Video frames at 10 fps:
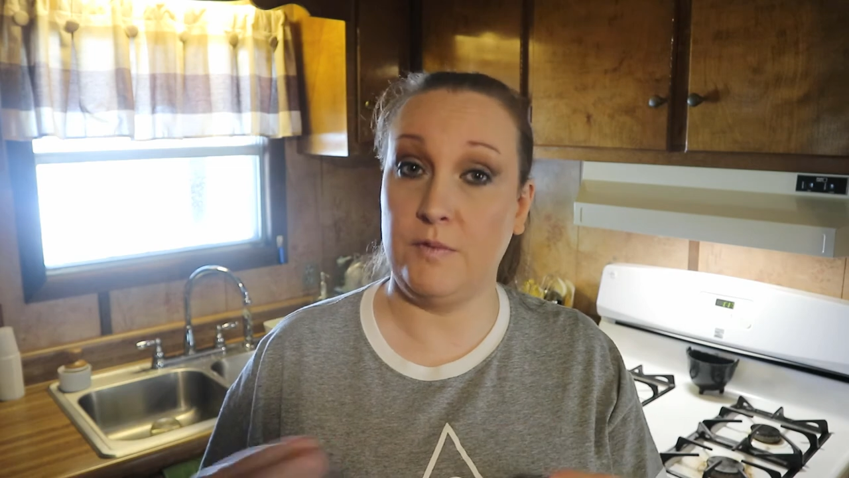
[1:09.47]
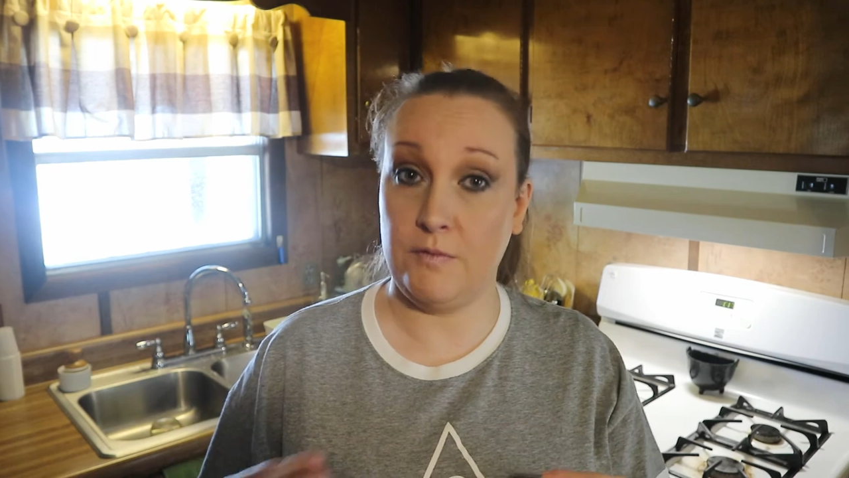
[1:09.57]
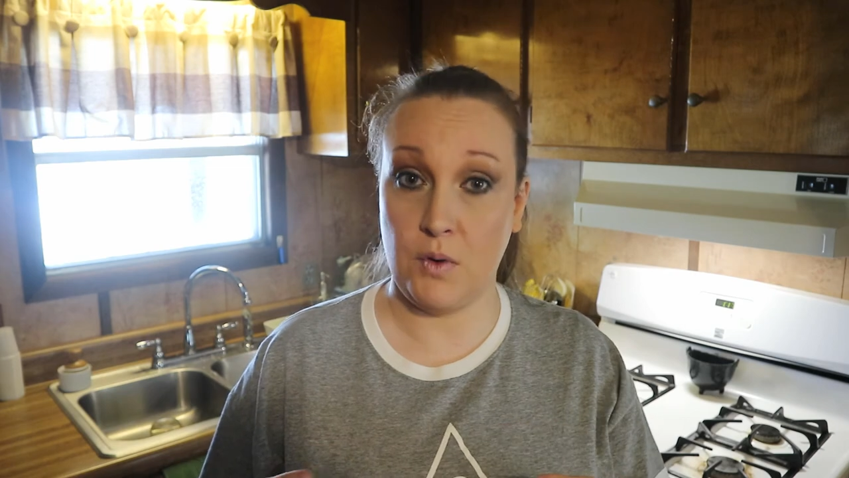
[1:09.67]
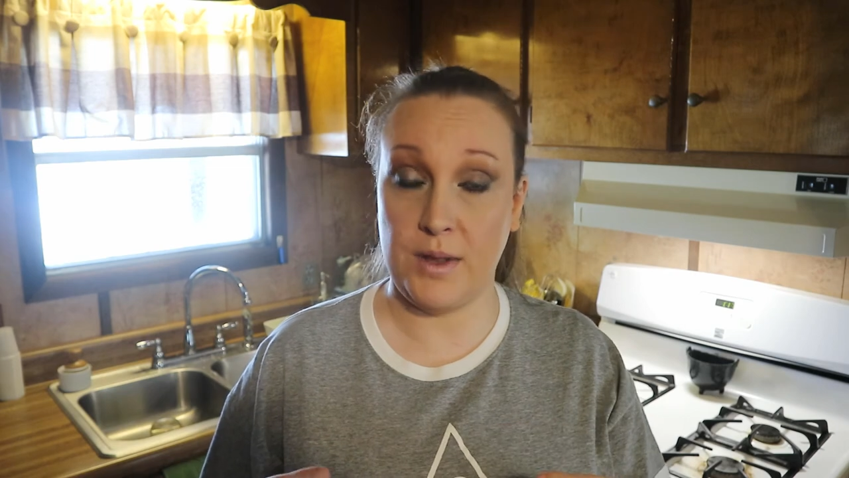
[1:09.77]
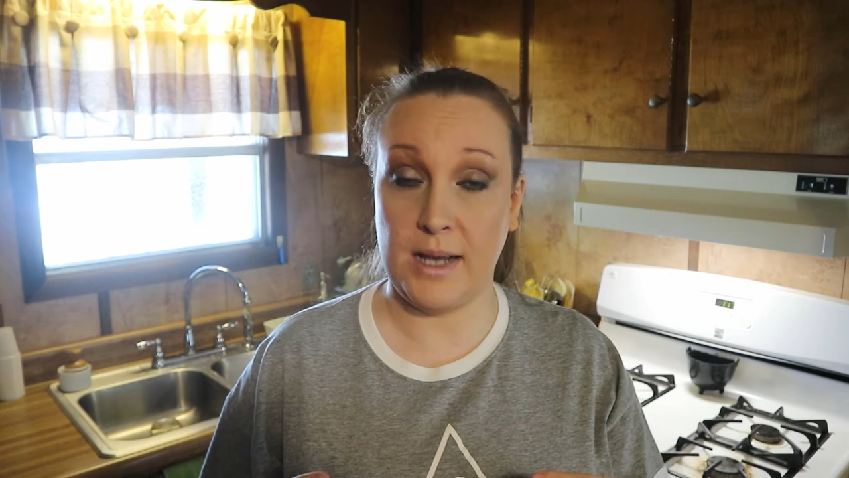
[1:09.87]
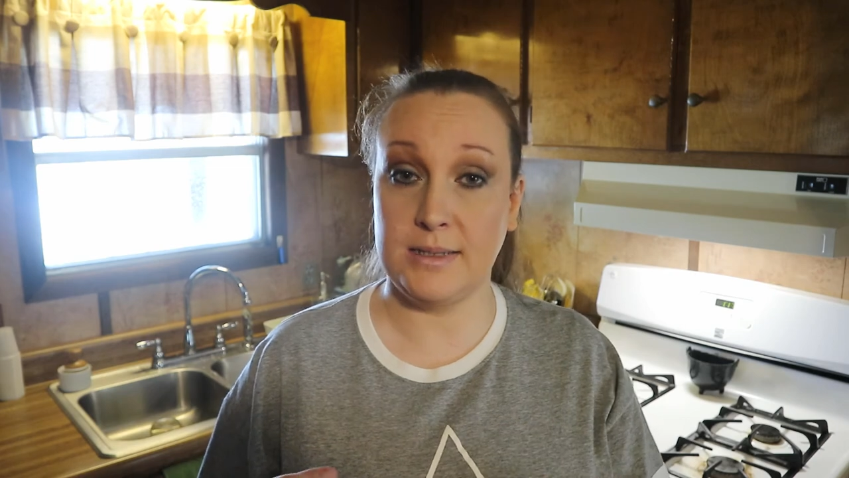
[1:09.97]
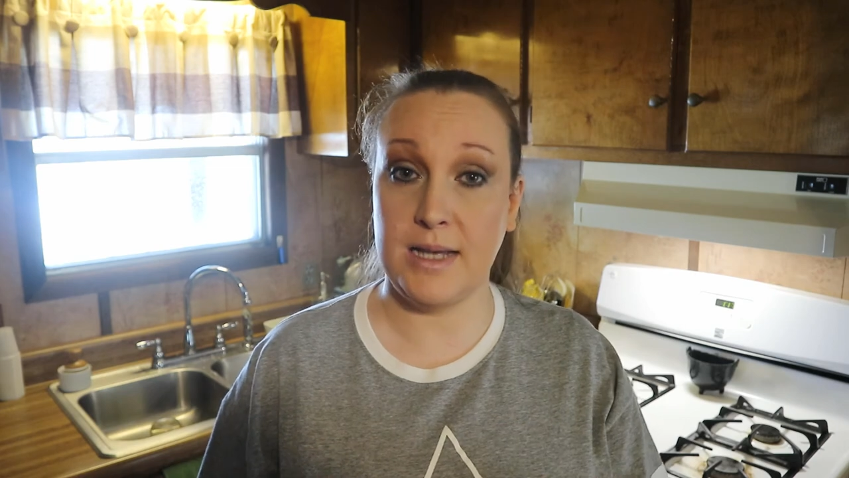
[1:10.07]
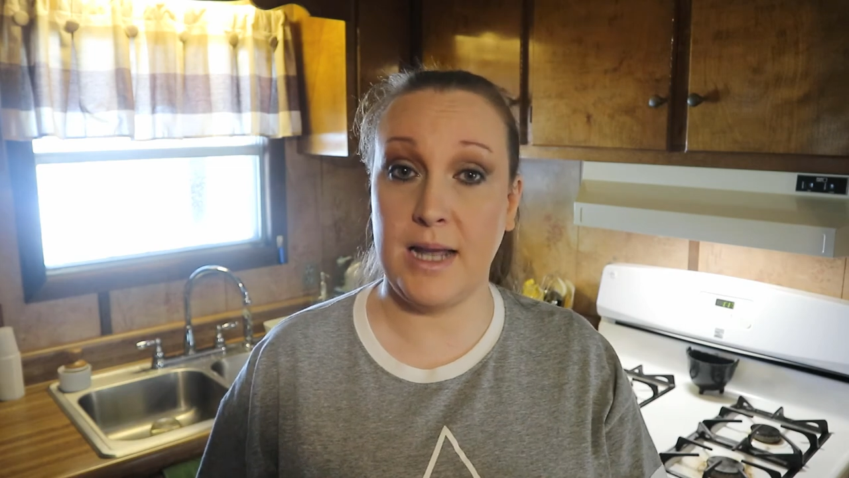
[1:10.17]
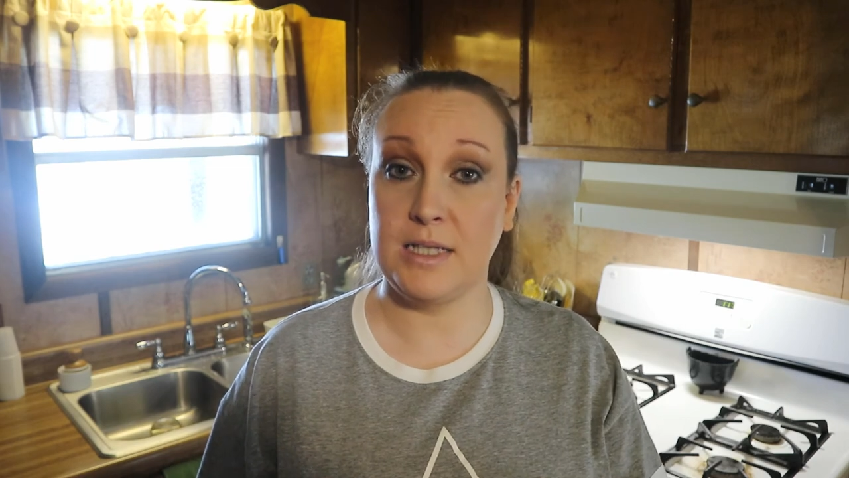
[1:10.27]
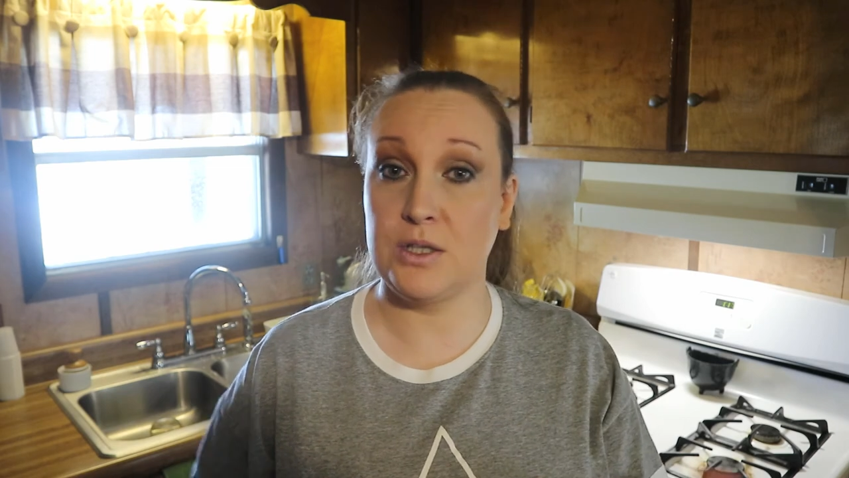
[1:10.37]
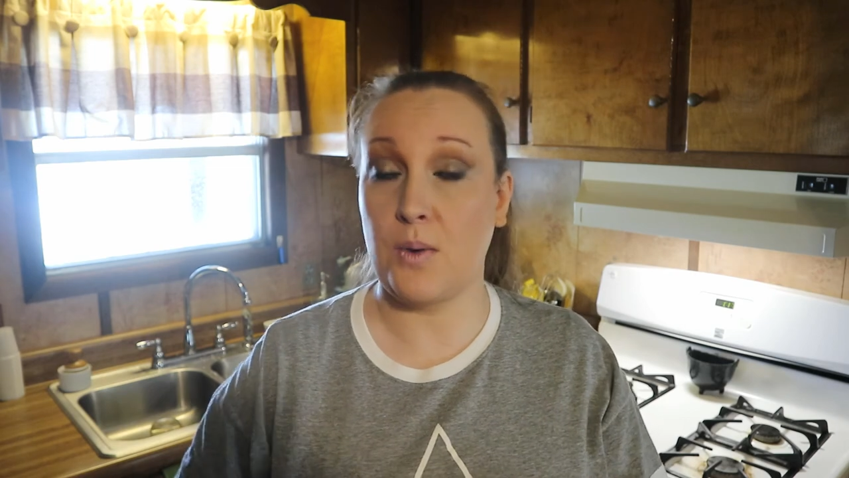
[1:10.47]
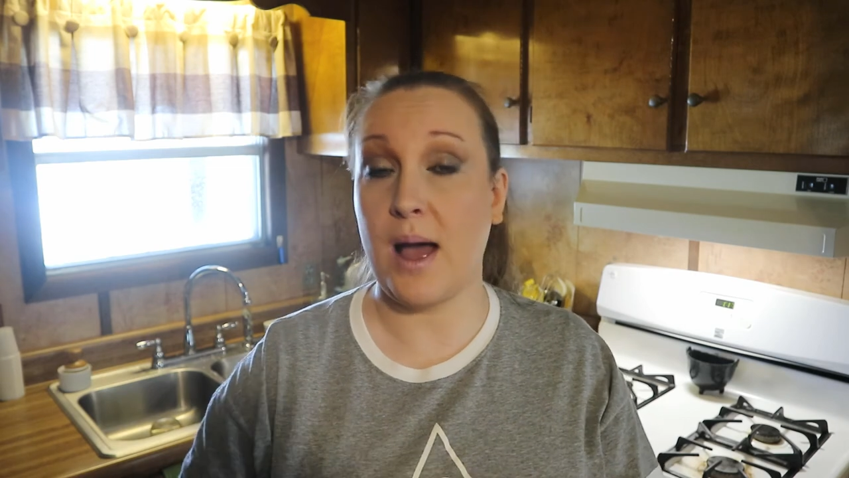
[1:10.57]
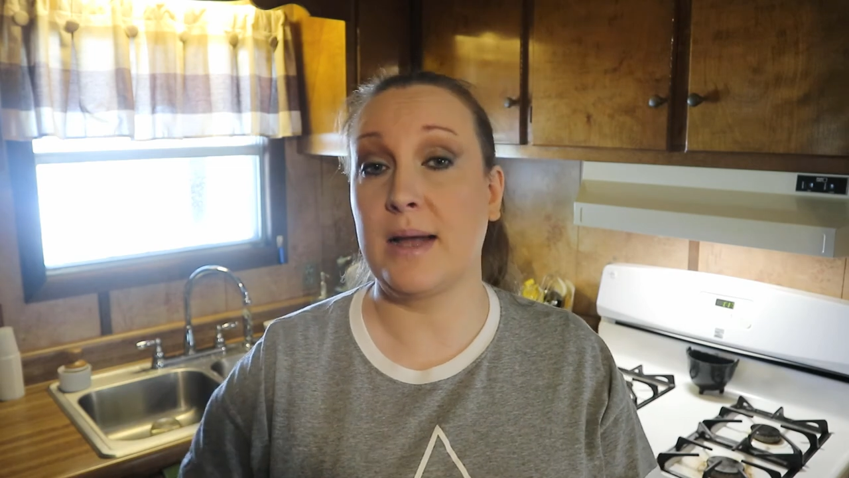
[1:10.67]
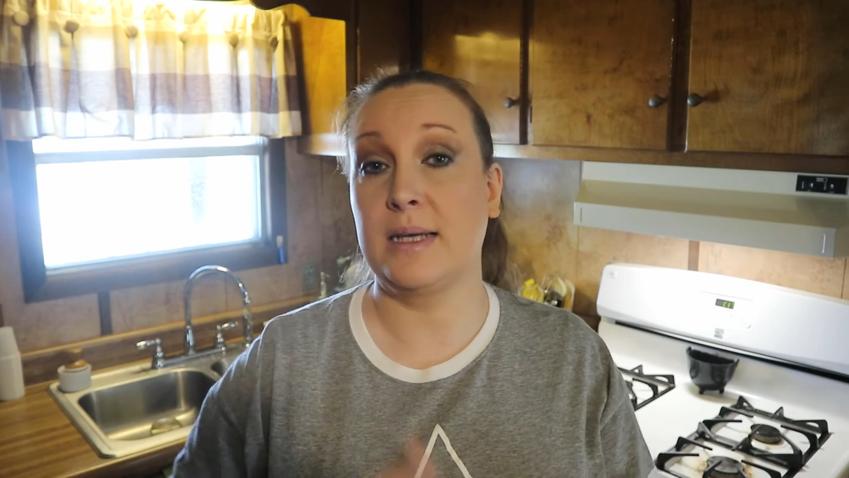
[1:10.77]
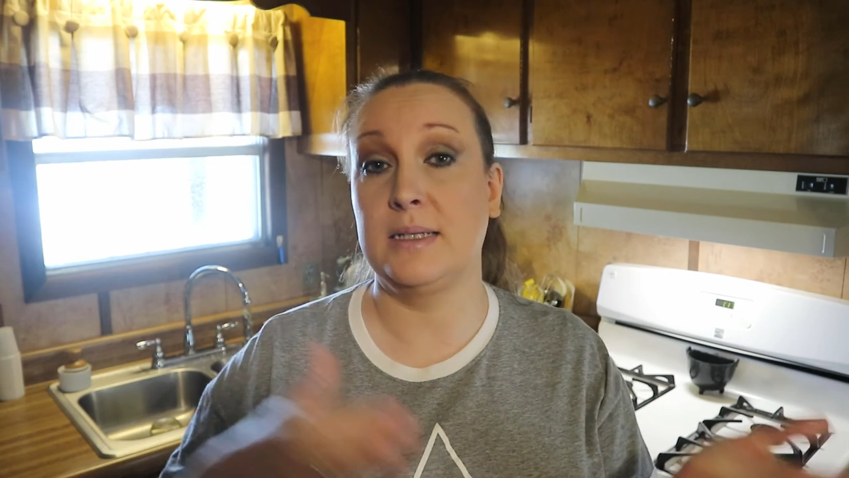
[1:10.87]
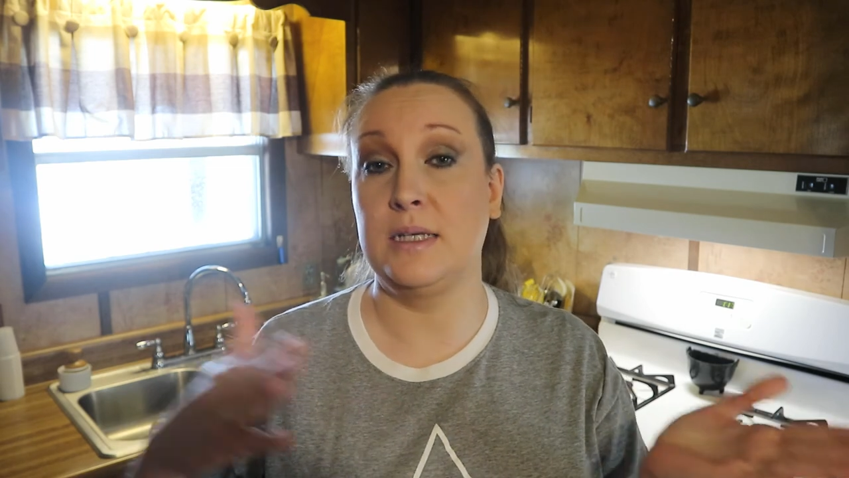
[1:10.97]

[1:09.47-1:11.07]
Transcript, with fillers: for that day, so I can